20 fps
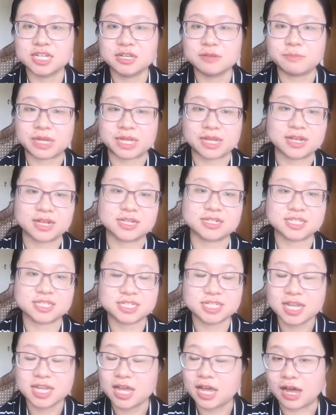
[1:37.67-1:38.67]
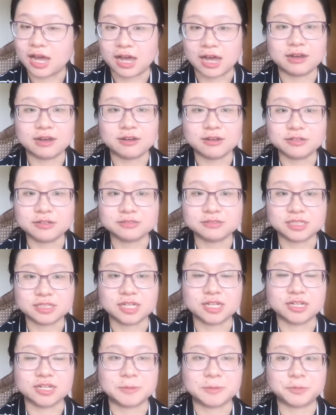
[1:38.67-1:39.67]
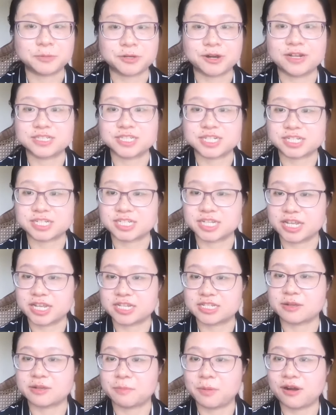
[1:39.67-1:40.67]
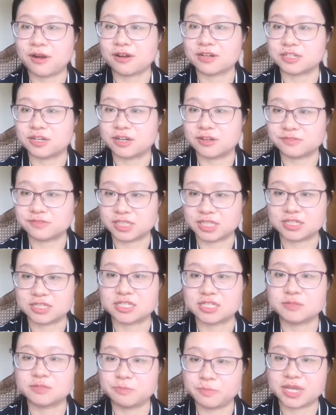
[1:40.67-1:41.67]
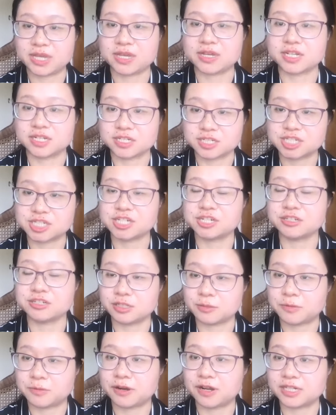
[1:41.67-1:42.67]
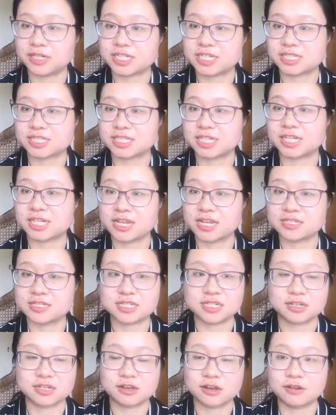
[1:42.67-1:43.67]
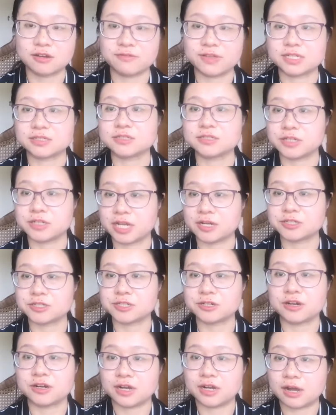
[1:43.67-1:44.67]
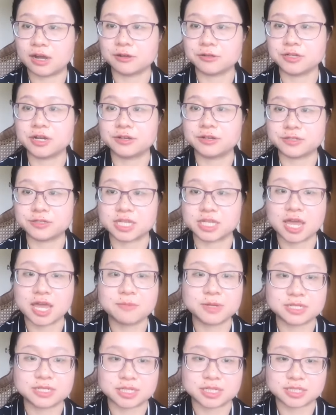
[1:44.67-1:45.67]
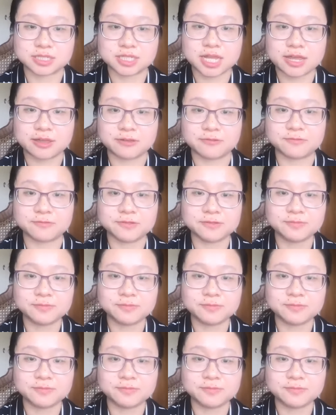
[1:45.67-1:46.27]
because our project is a part of this big SHIELD project against the COVID to ensure our UIUC campus is safe.